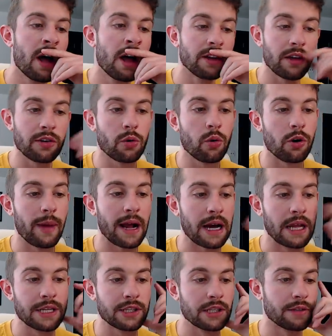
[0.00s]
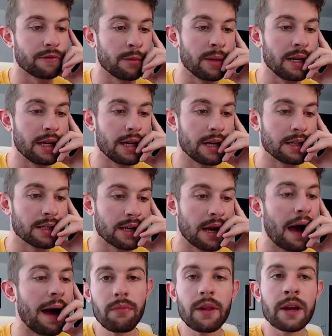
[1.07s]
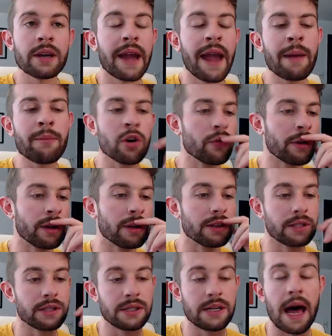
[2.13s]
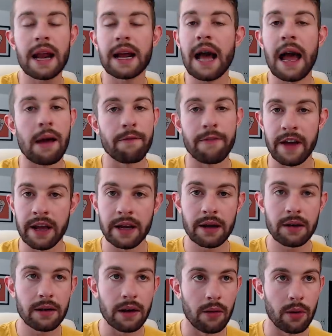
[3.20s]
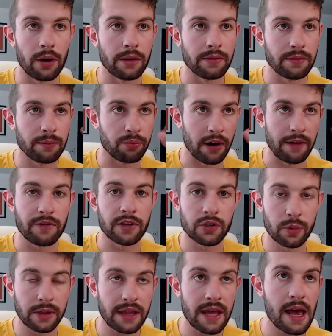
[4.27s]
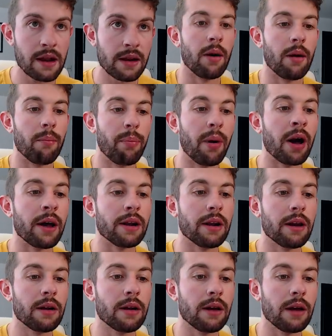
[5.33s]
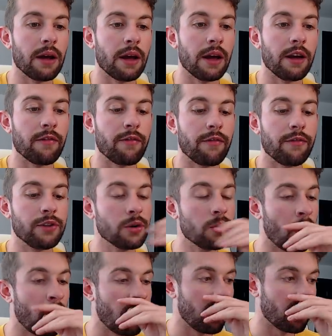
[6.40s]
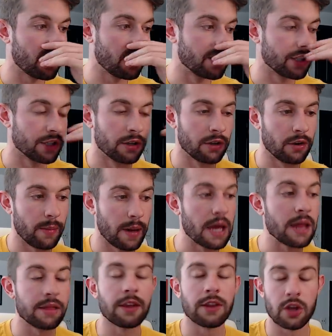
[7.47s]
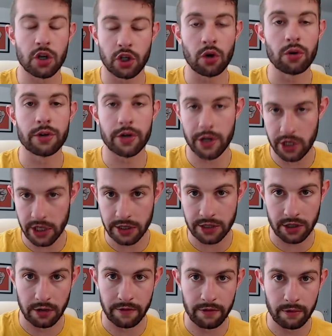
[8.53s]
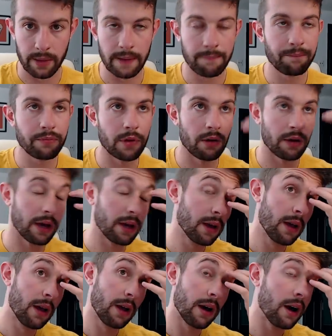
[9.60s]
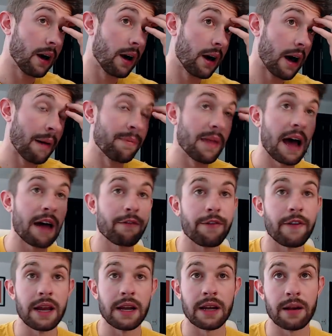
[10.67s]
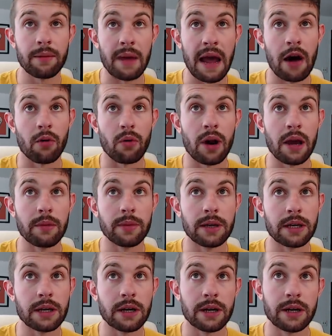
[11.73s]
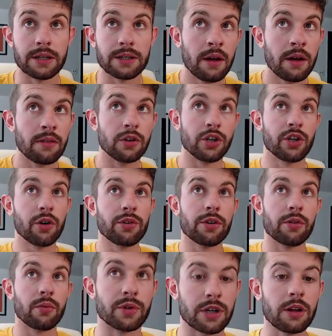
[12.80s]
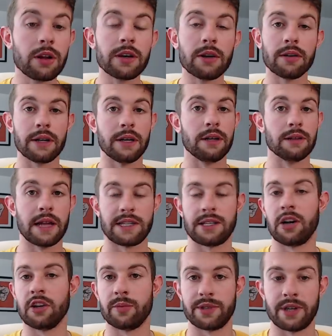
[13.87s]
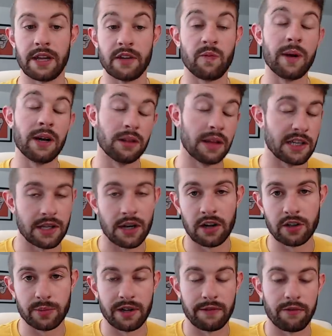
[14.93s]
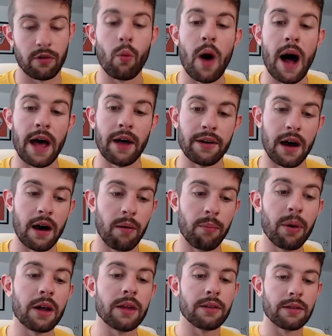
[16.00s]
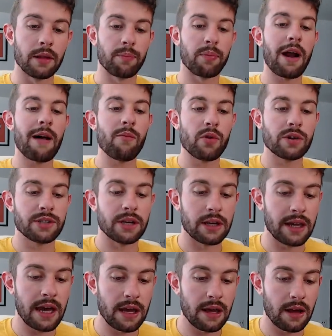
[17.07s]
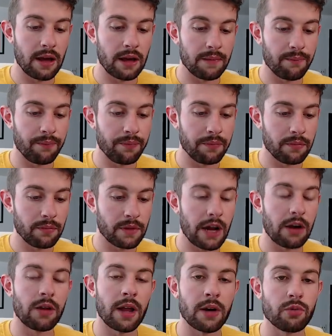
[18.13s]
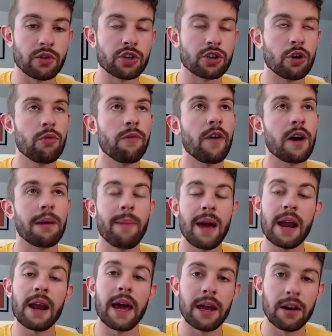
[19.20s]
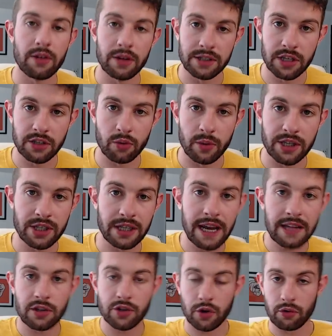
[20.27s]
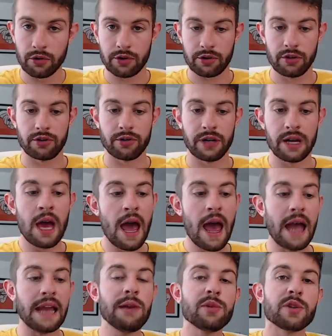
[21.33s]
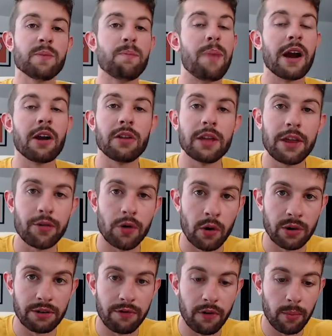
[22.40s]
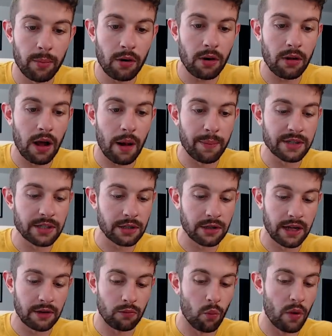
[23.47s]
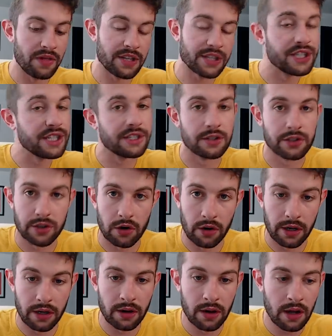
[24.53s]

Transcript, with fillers: The other quarterback on this list for me is Cam Newton. Not a guy I'm fading. I want to preface with that, but if you are concerned, the shoulder is a concern for me, okay? I'm not fading him outright because the shoulder clearly less than 100%. It's been a less than 100% for a while now. But the problem was that Carolina was so fucking bad at handling the situation. He had the shoulder surgery, and he was barely throwing the football up until, when the season started.